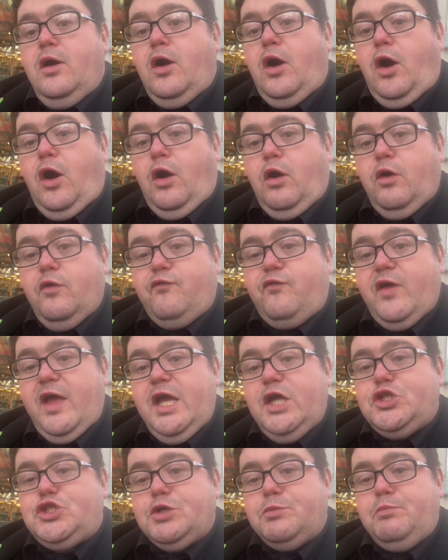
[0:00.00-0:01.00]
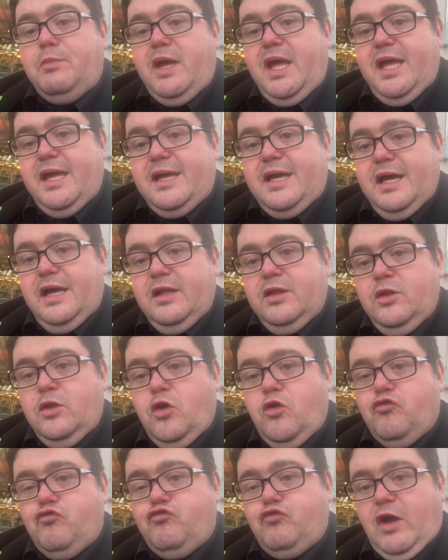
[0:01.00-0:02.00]
of a Jamaican
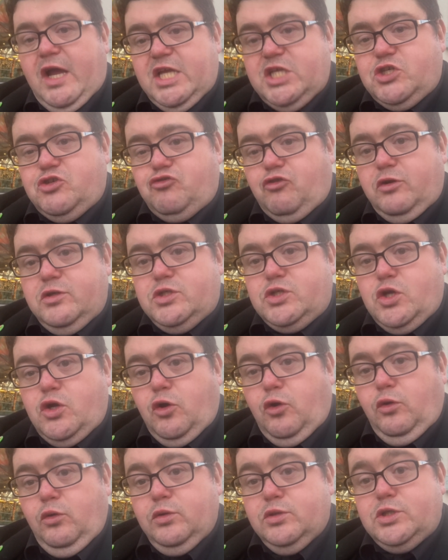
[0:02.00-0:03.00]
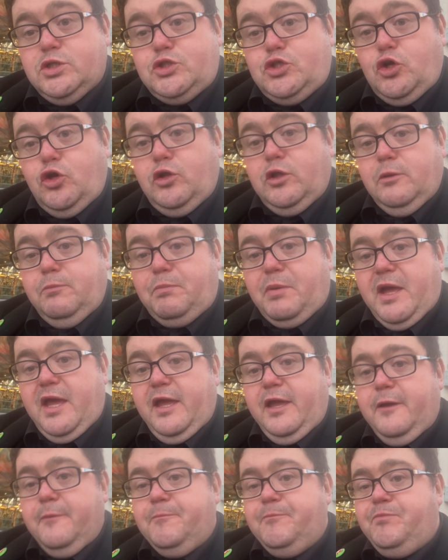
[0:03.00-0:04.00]
restaurant called Turtle Bay.